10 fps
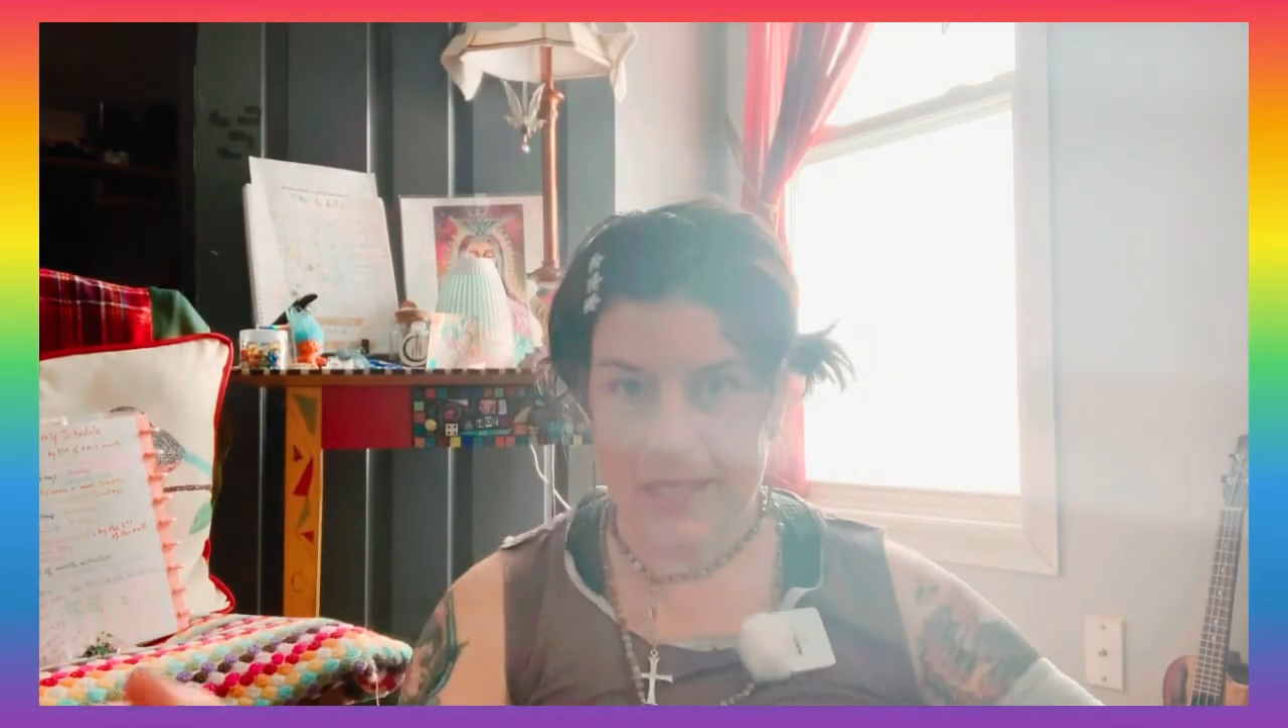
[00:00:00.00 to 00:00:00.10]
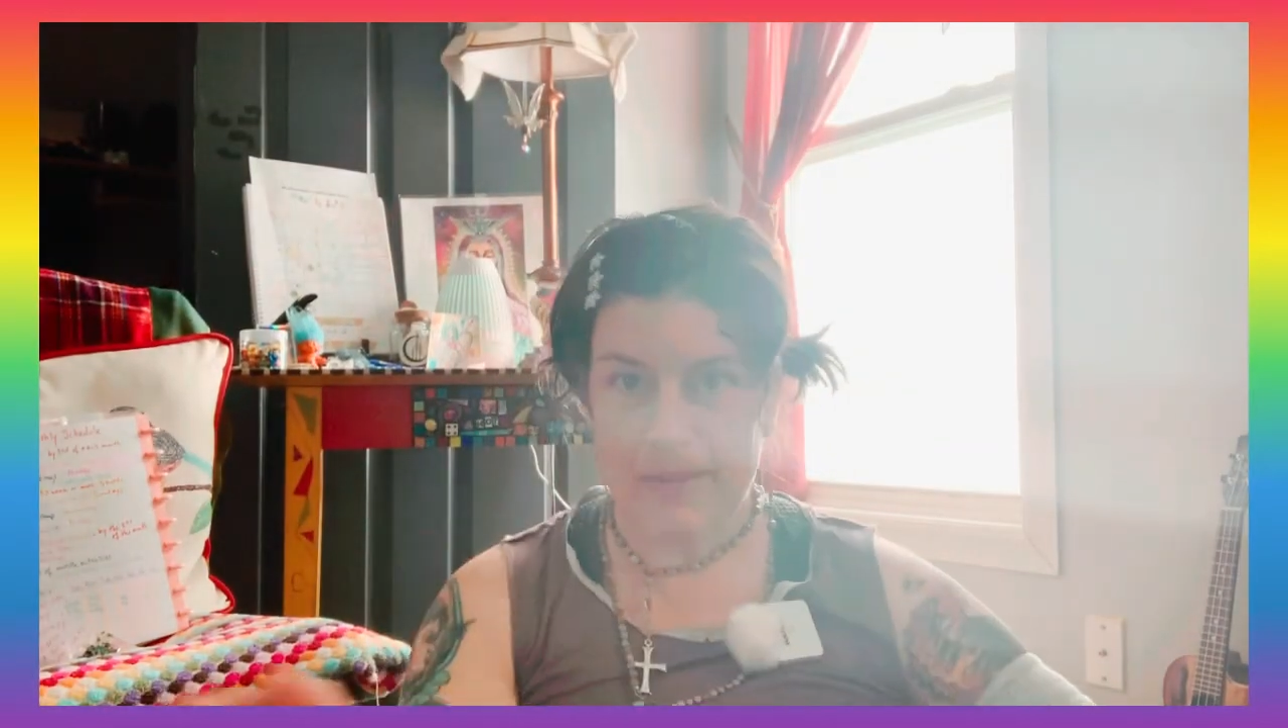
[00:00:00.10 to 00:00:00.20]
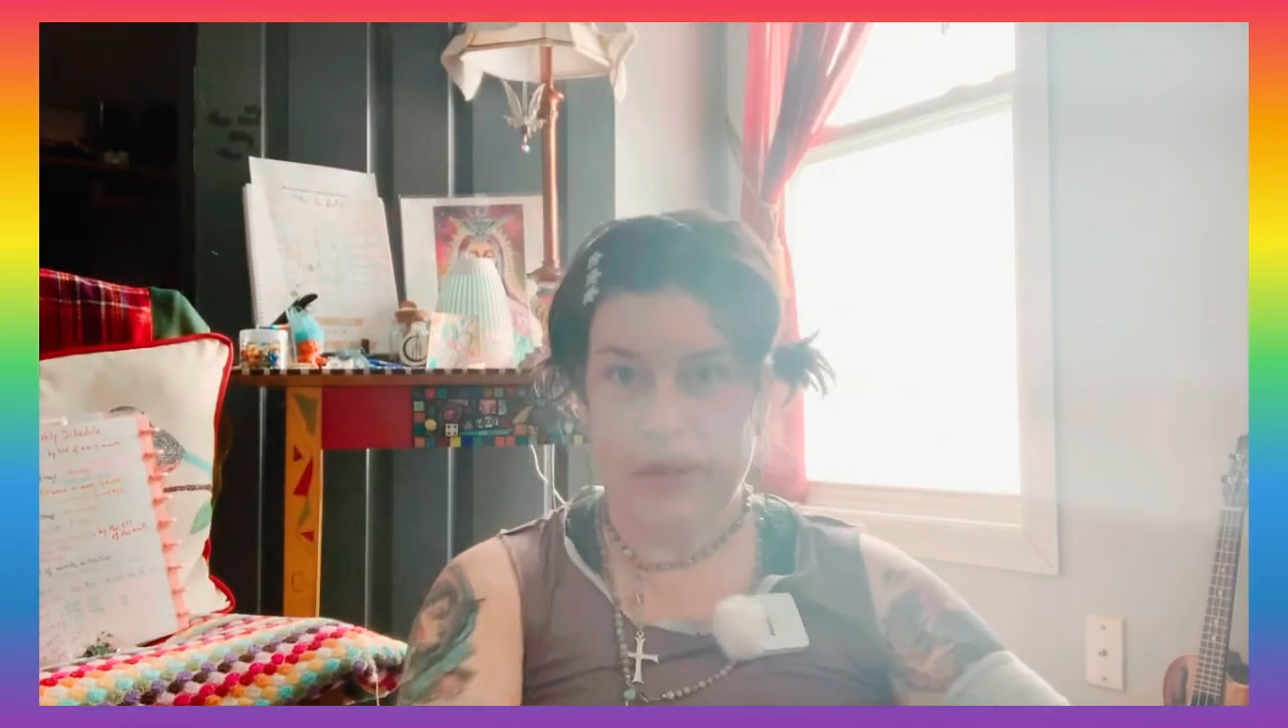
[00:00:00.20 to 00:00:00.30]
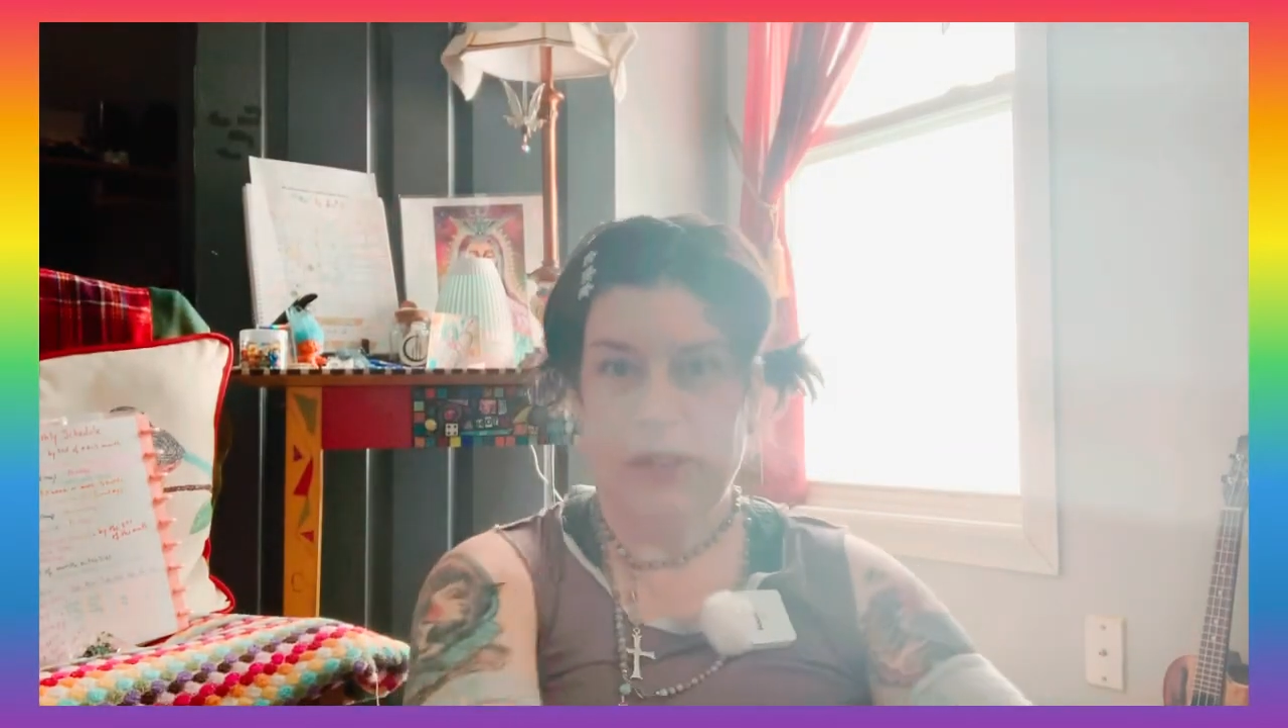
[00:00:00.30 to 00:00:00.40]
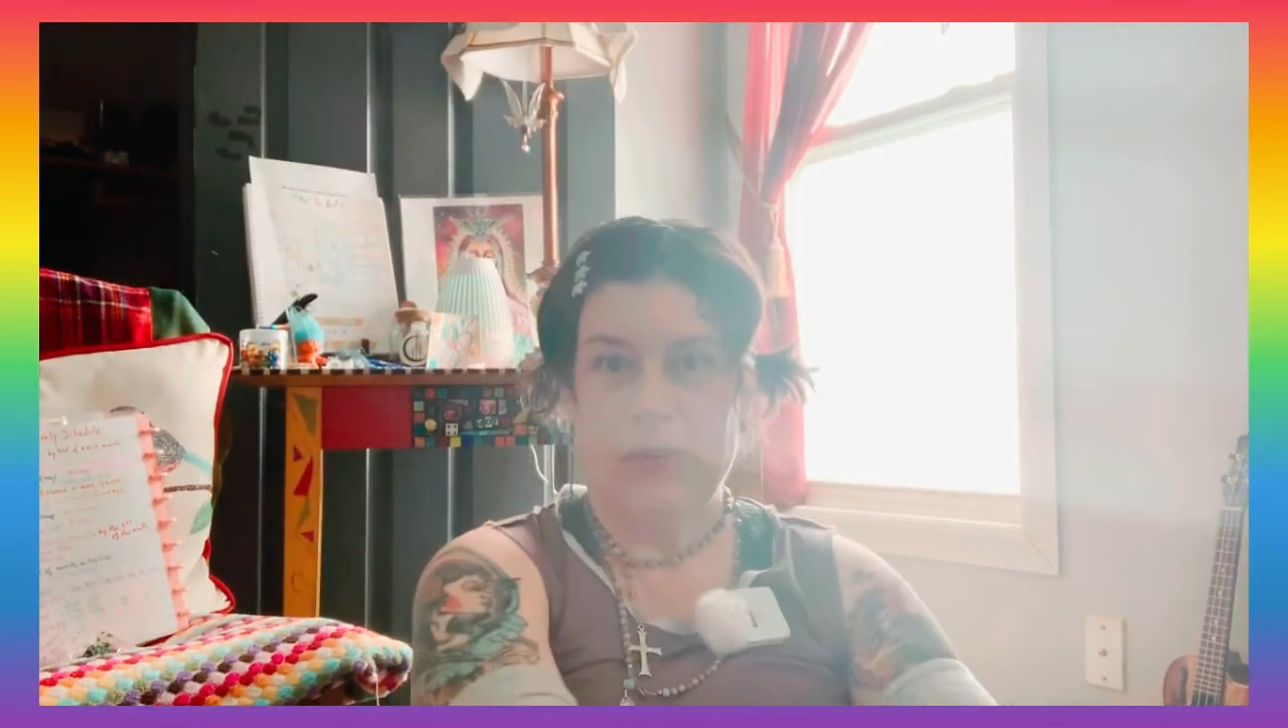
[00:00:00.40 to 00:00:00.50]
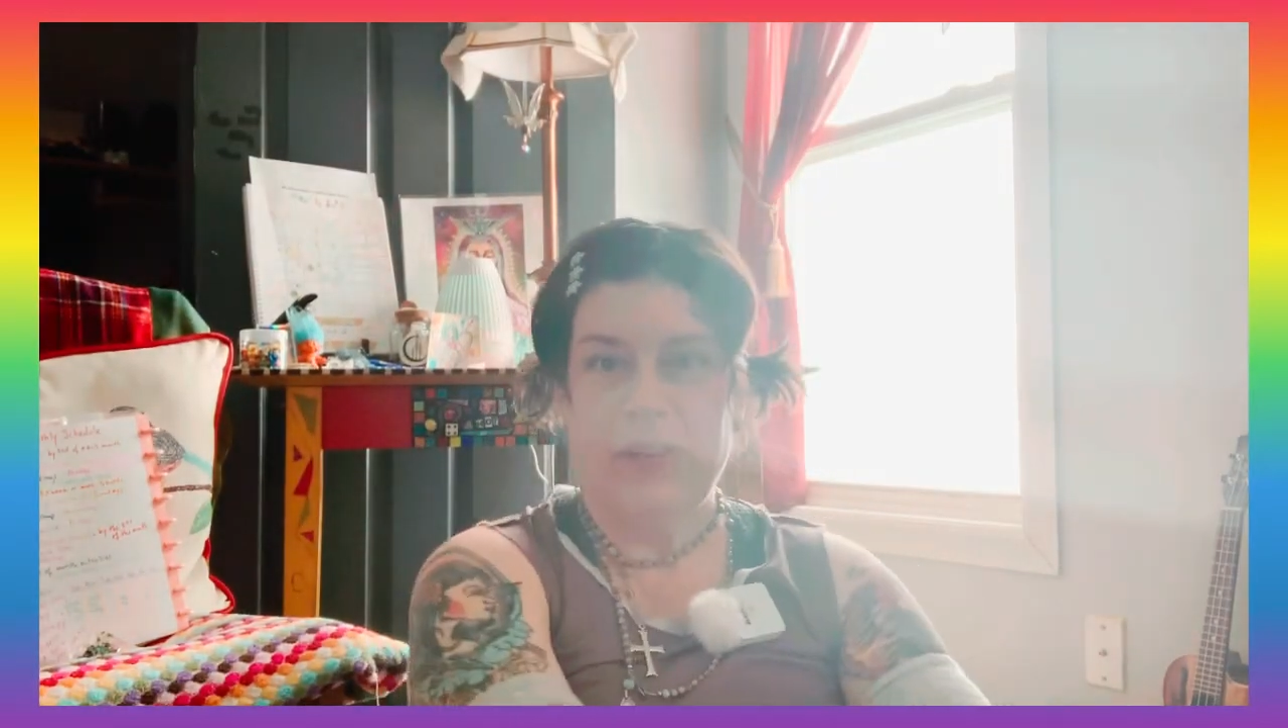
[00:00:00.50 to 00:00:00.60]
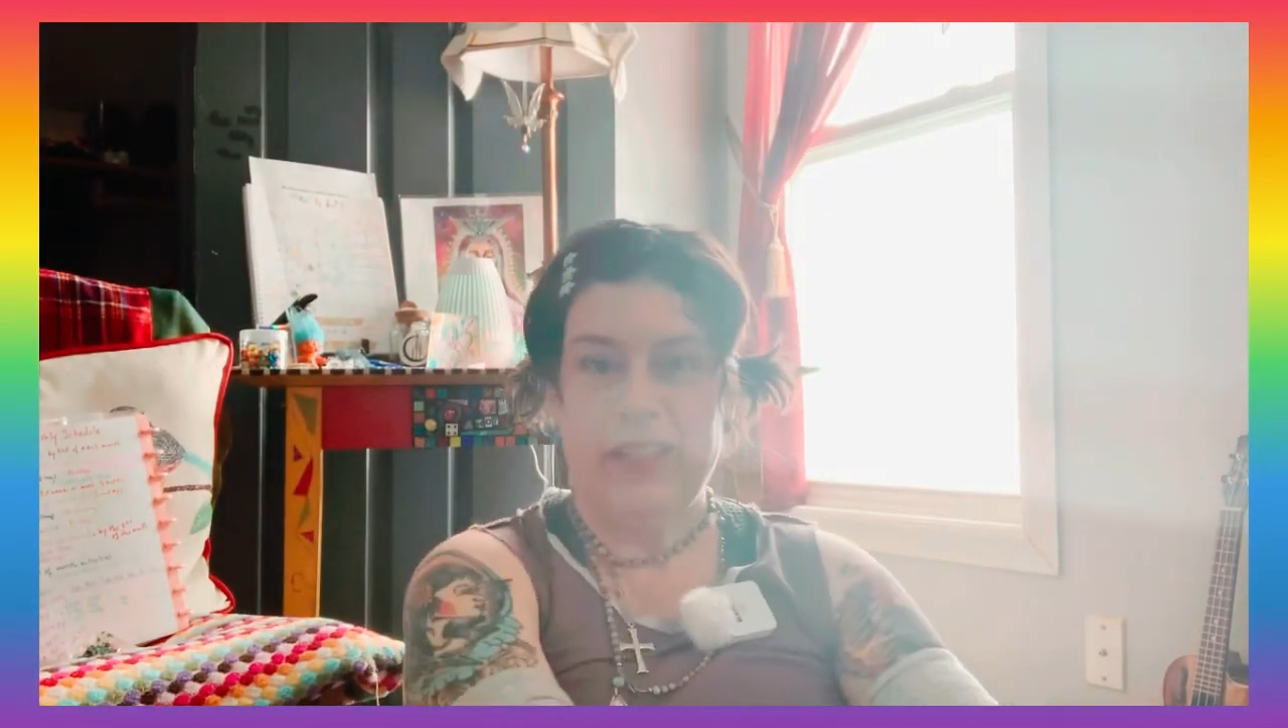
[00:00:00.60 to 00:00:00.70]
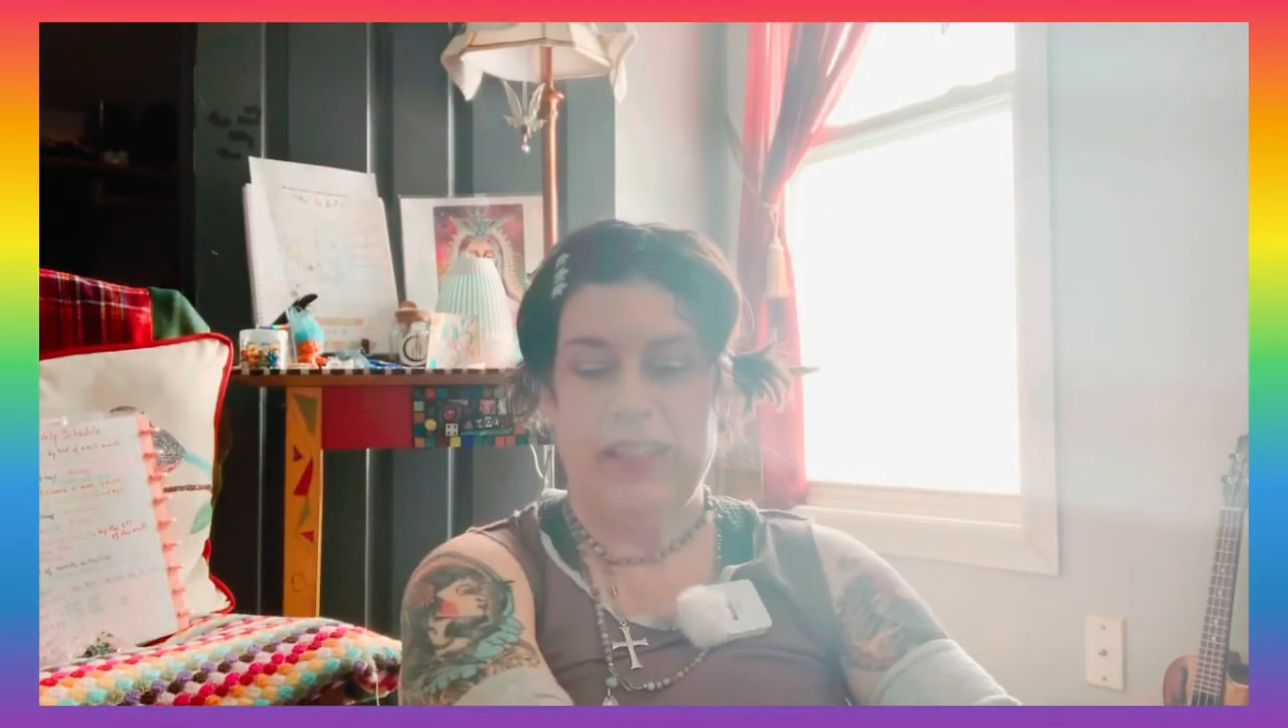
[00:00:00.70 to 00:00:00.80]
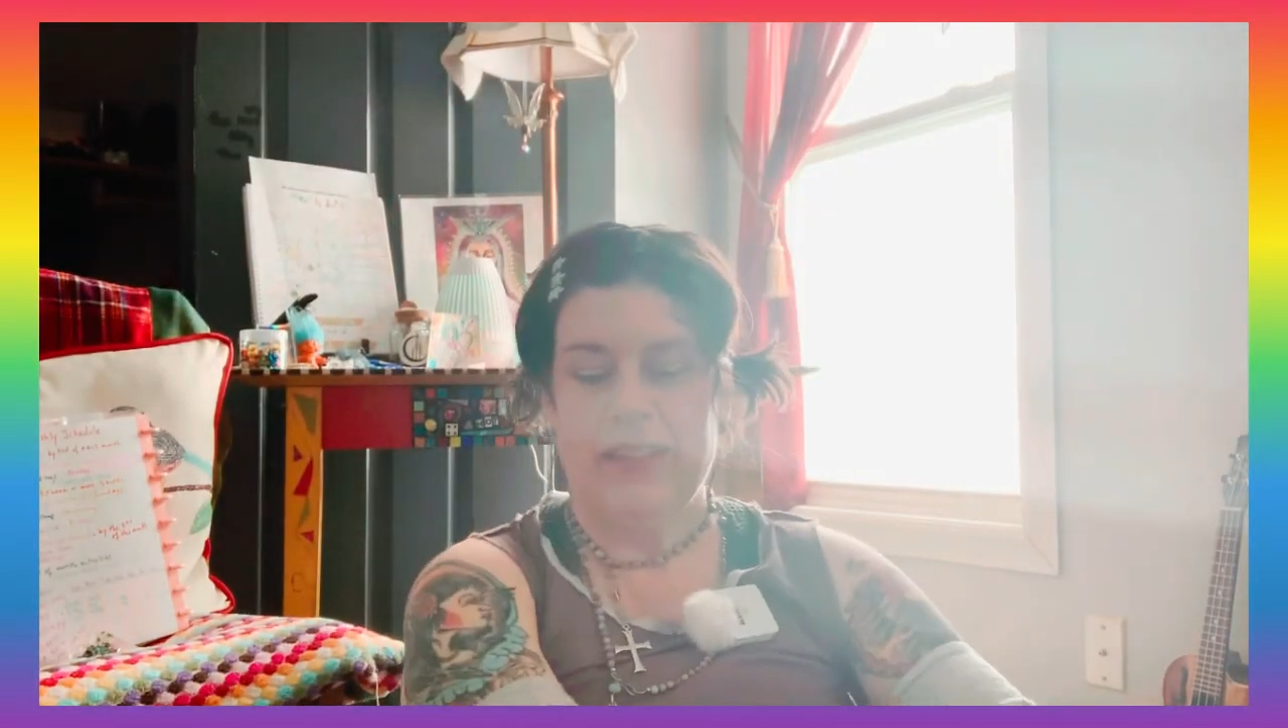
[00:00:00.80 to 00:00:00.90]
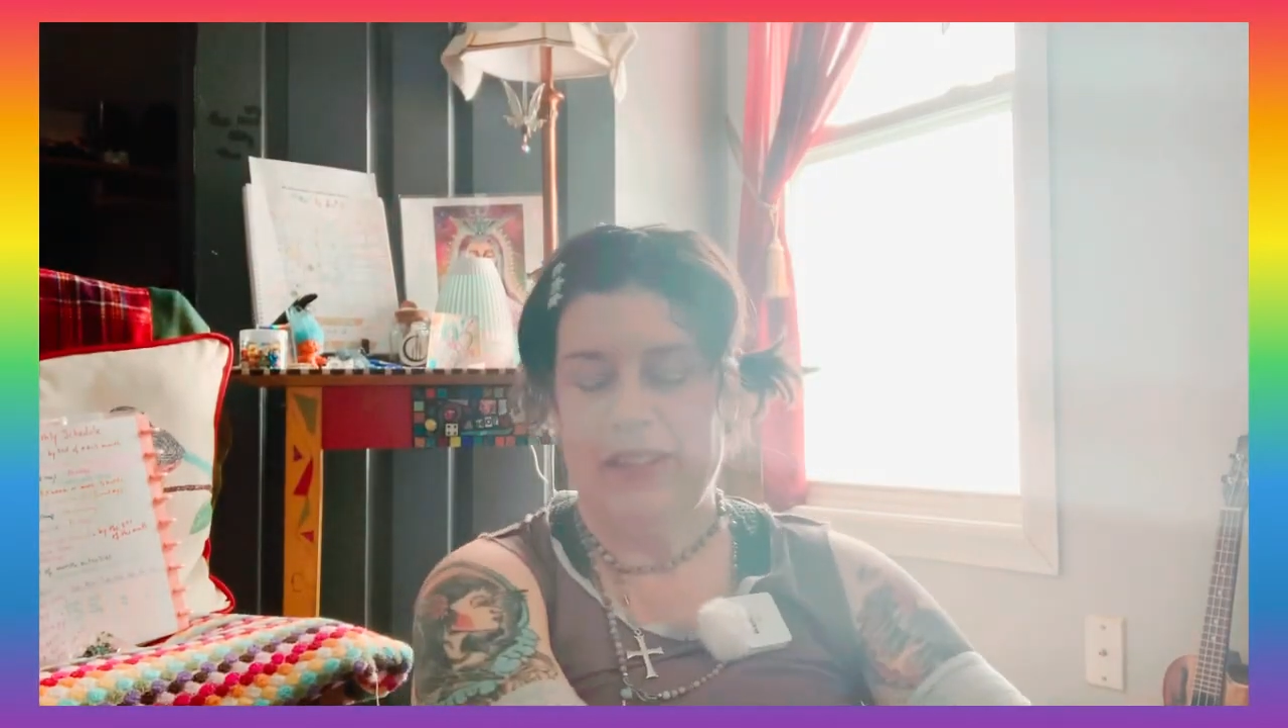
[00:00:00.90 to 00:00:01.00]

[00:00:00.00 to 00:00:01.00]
spring already